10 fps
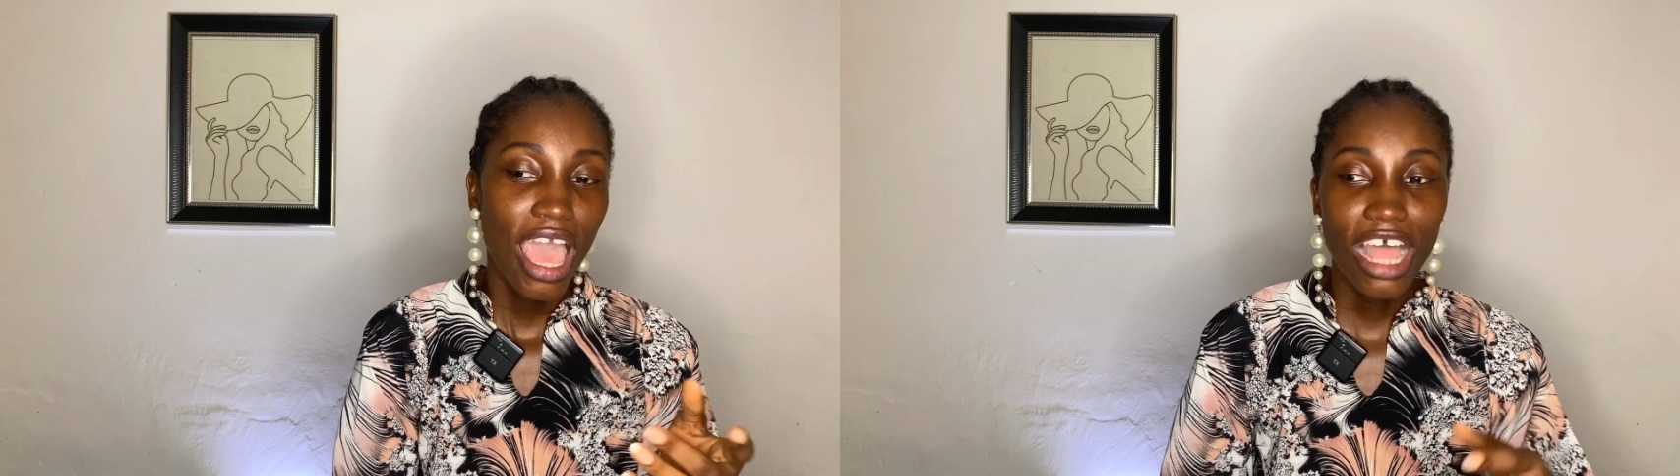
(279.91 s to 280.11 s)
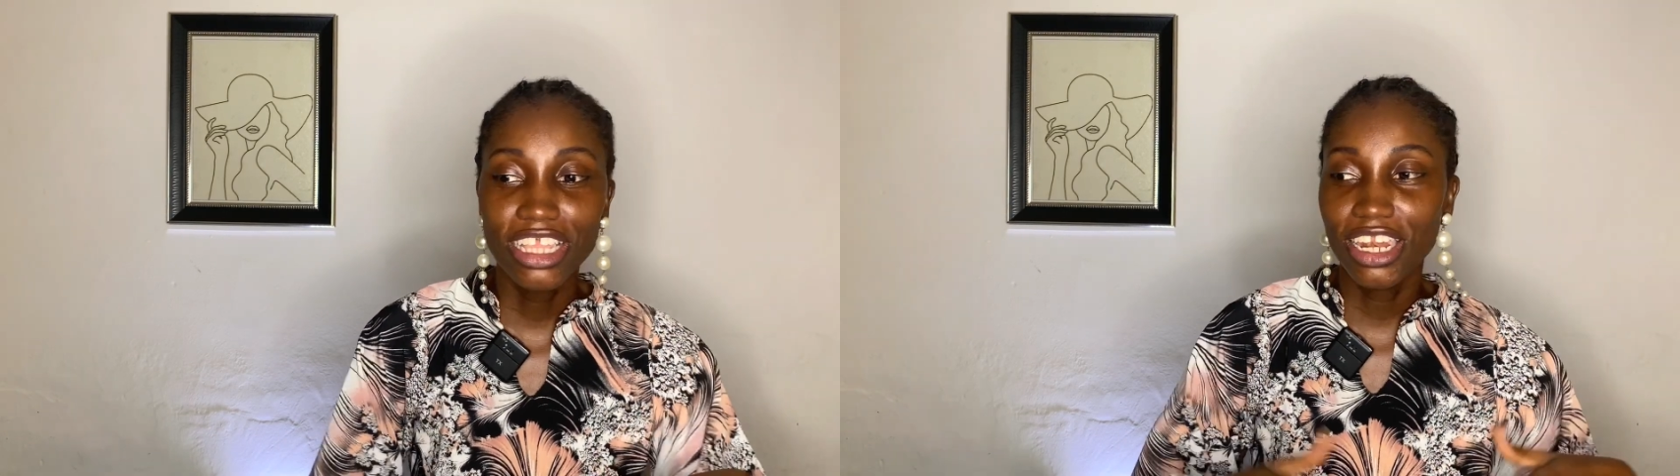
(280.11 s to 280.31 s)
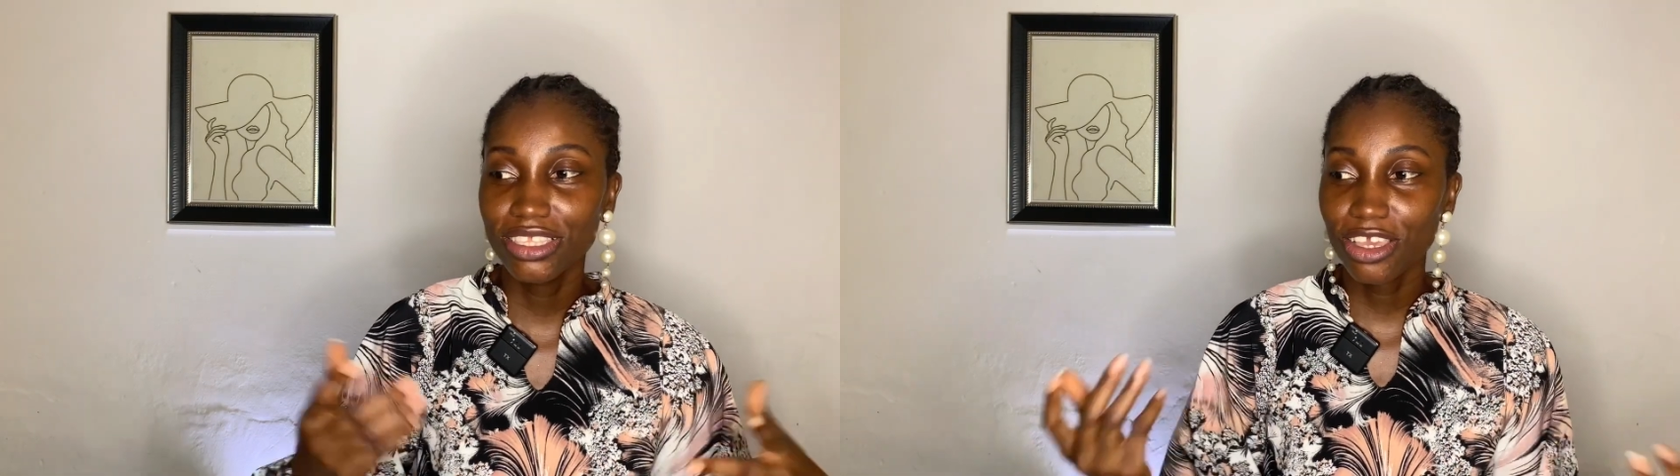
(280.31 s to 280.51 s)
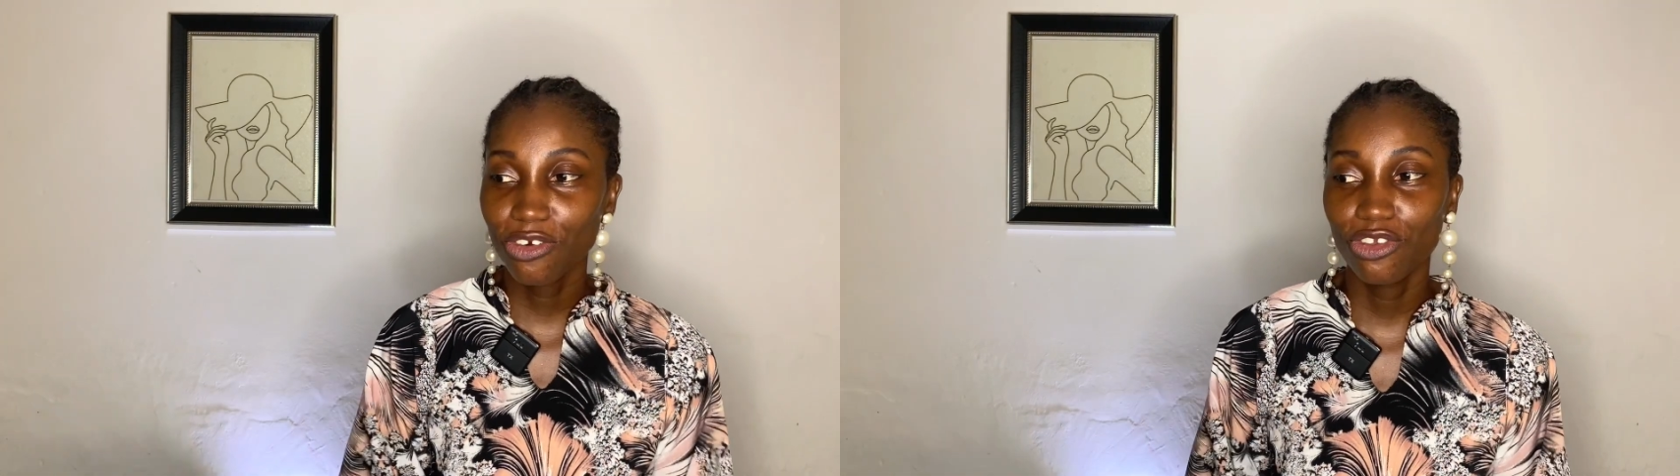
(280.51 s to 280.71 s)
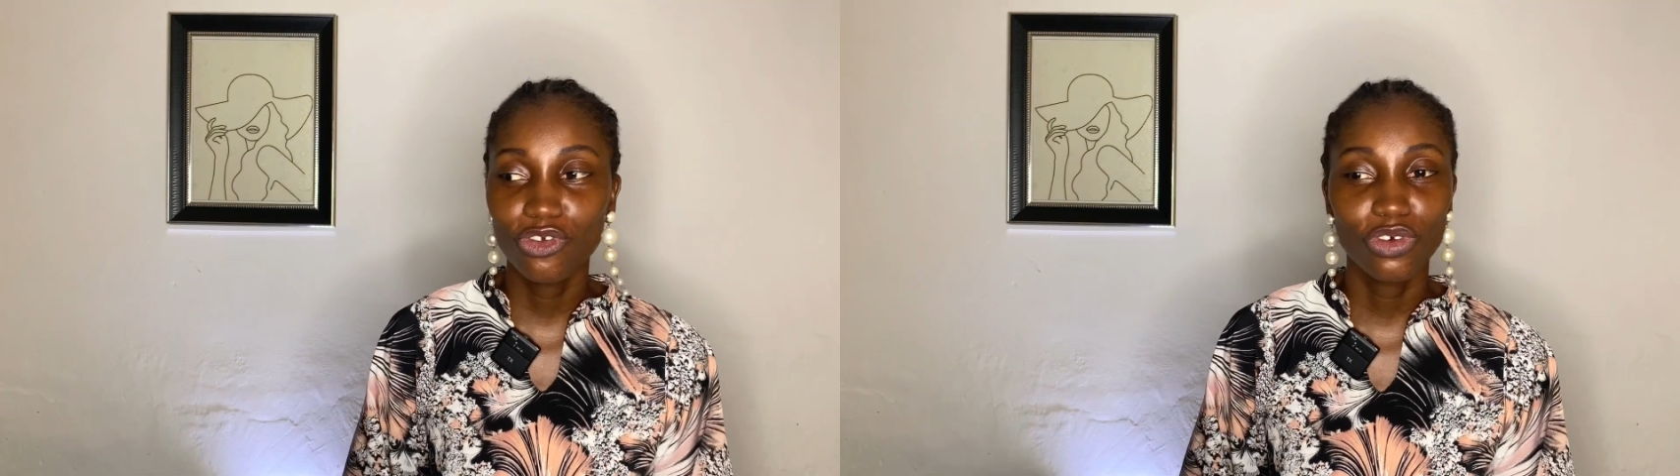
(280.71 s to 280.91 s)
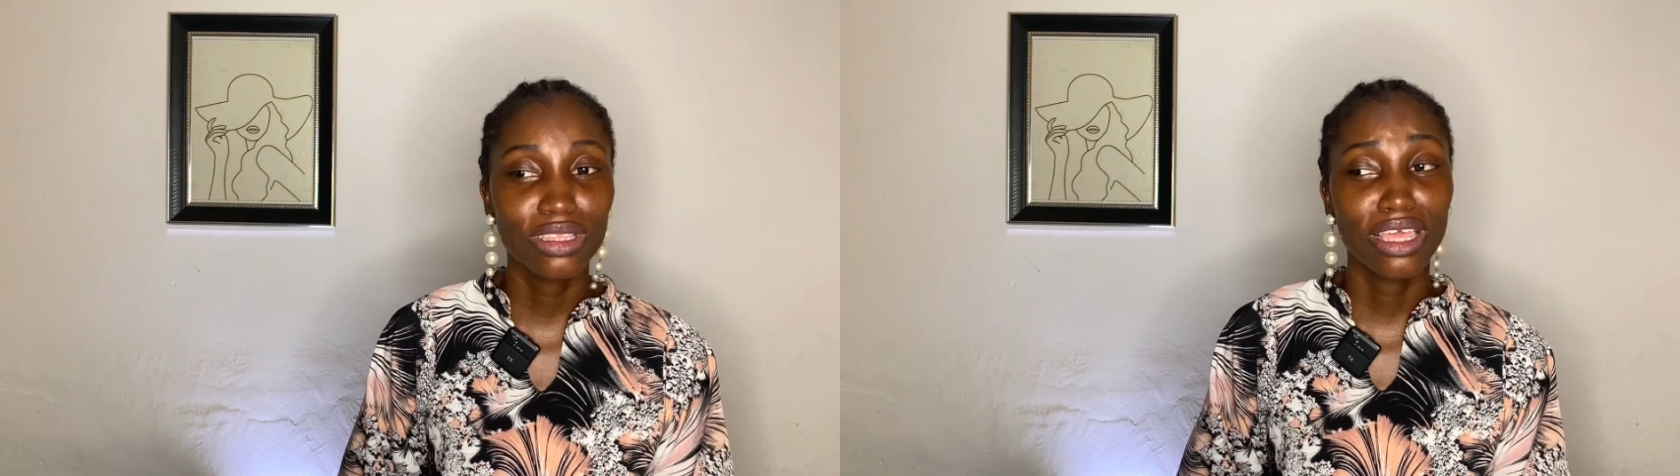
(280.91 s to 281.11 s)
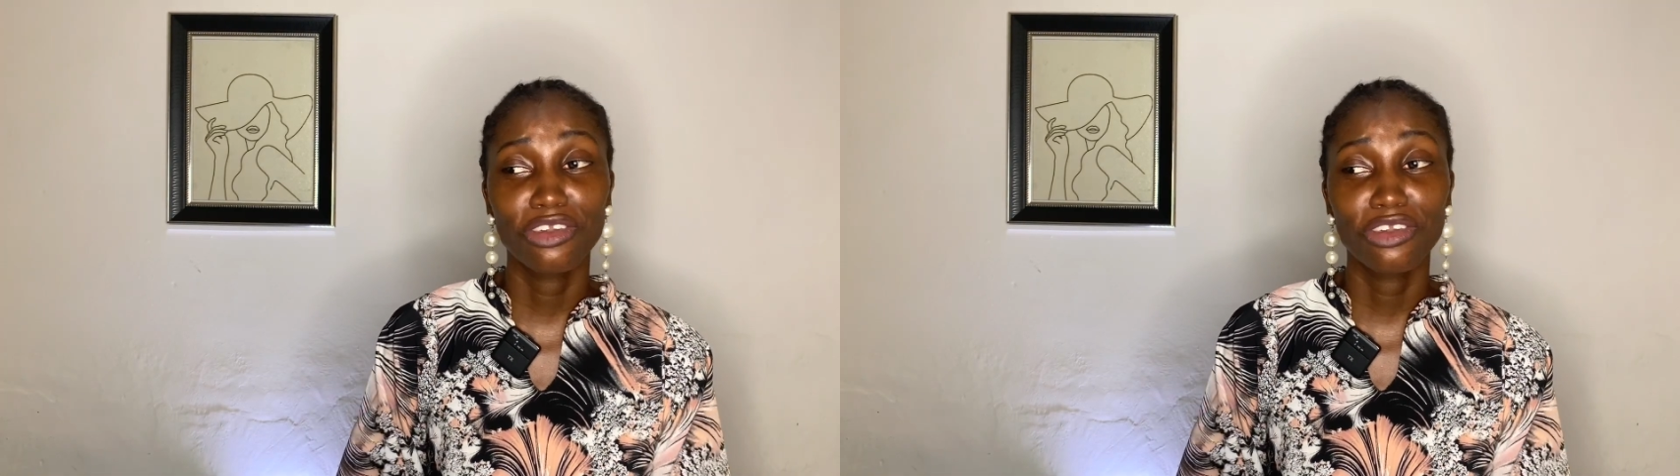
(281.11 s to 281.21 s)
and then later on she was like,